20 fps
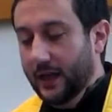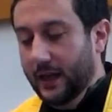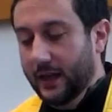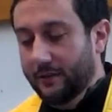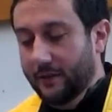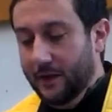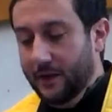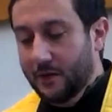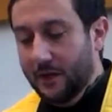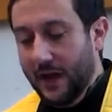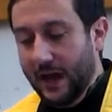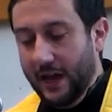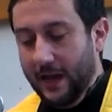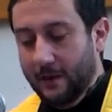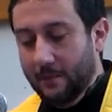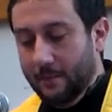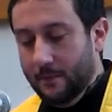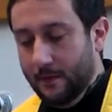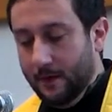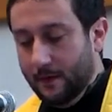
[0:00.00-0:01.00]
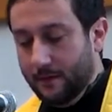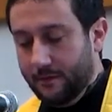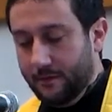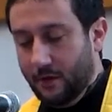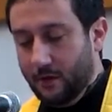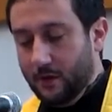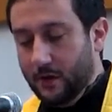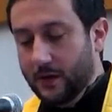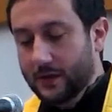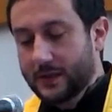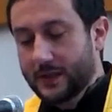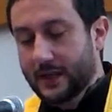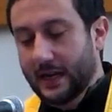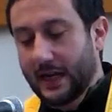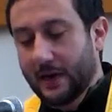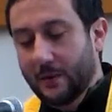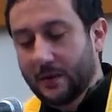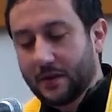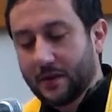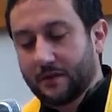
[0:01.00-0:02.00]
If you came forward
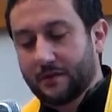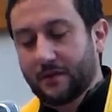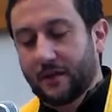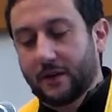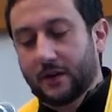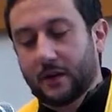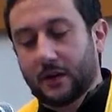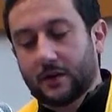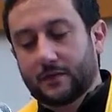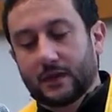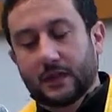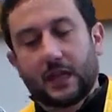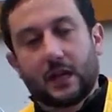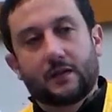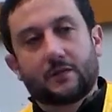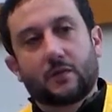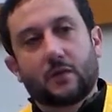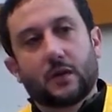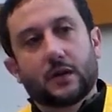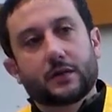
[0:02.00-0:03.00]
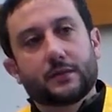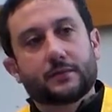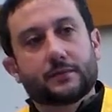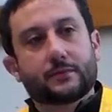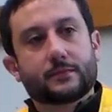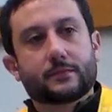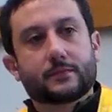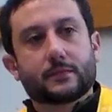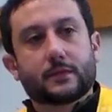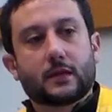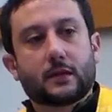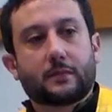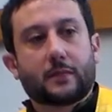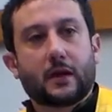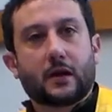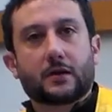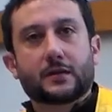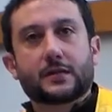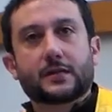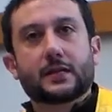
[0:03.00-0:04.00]
today with a photo of a loved one, a
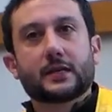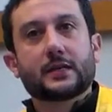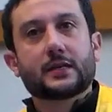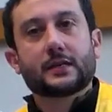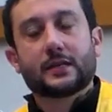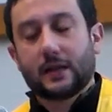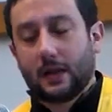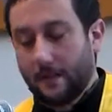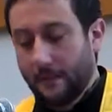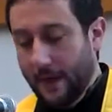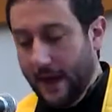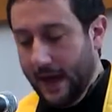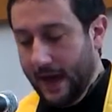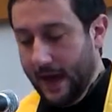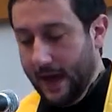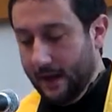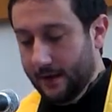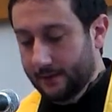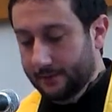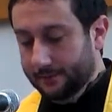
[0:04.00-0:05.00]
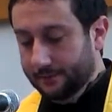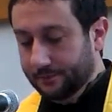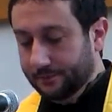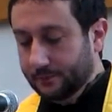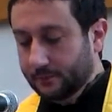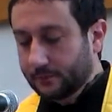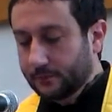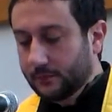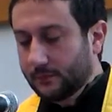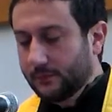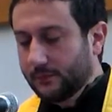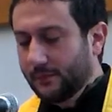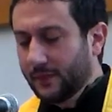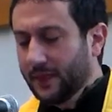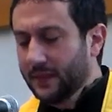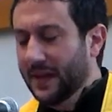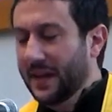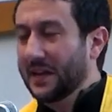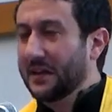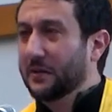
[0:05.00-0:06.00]
person, a pet
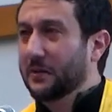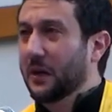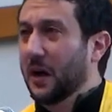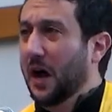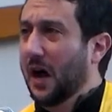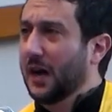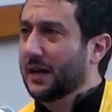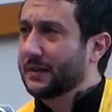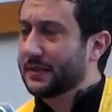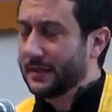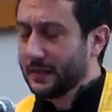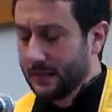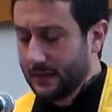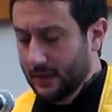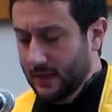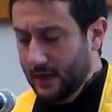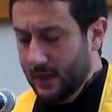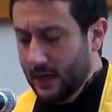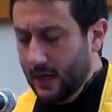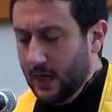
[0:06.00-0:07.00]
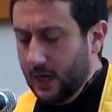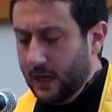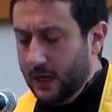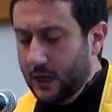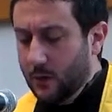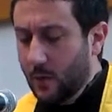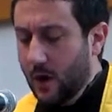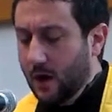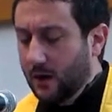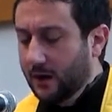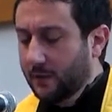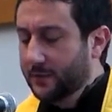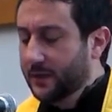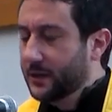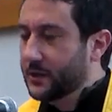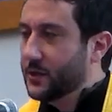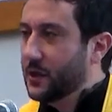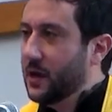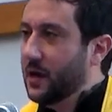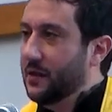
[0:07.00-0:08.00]
that you lost, you're
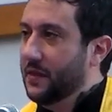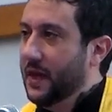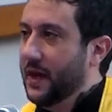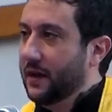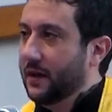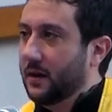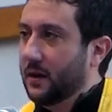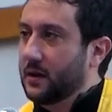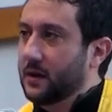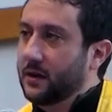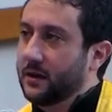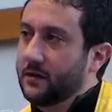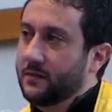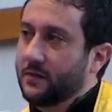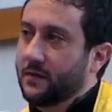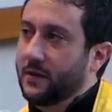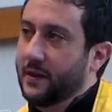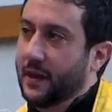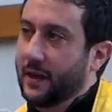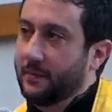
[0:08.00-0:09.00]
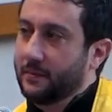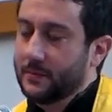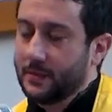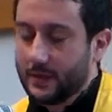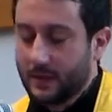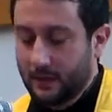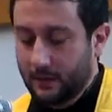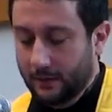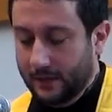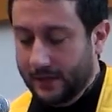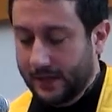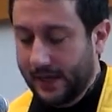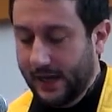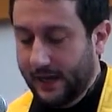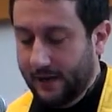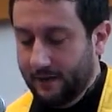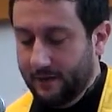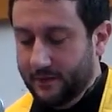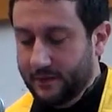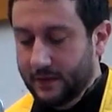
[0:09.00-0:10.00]
welcome to draw that garden for them too as a
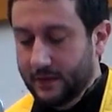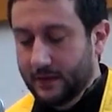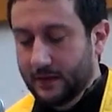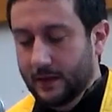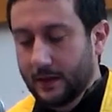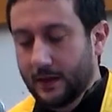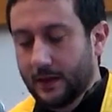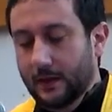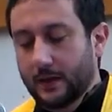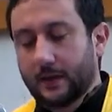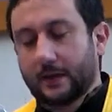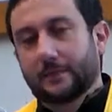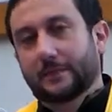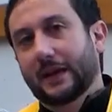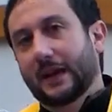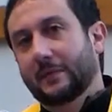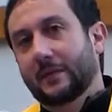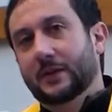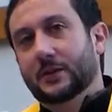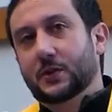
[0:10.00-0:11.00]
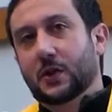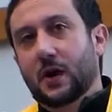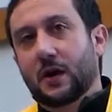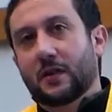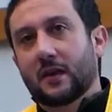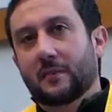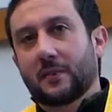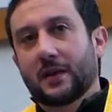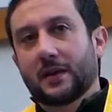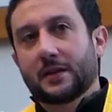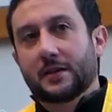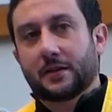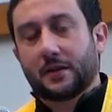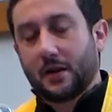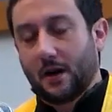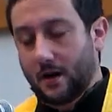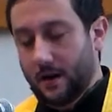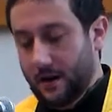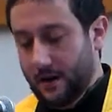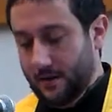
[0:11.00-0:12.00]
gift. Maybe draw them in your
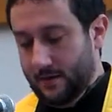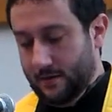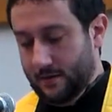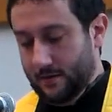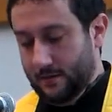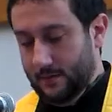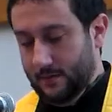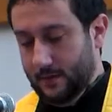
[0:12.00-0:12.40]
garden.